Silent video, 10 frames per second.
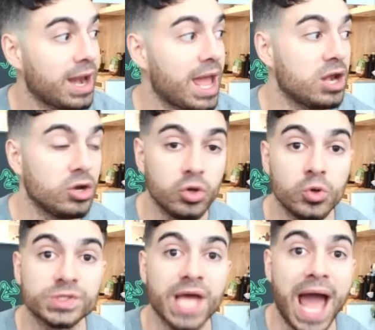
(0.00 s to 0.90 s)
and
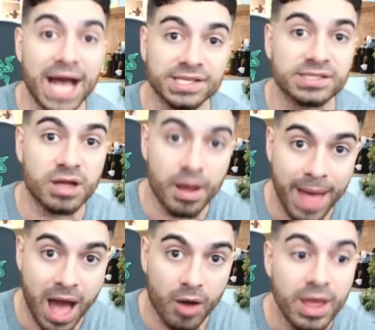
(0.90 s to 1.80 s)
news has to come
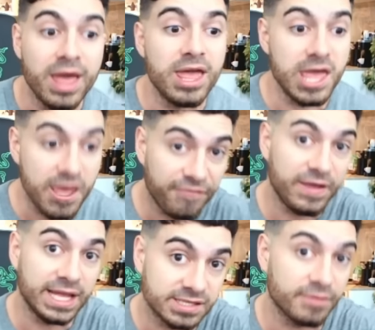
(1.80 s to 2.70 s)
out if
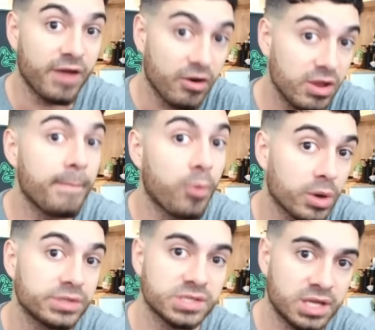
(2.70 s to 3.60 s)
it's a very
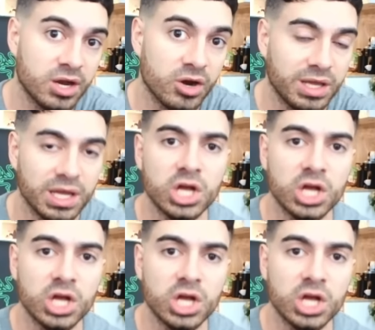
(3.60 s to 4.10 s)
important security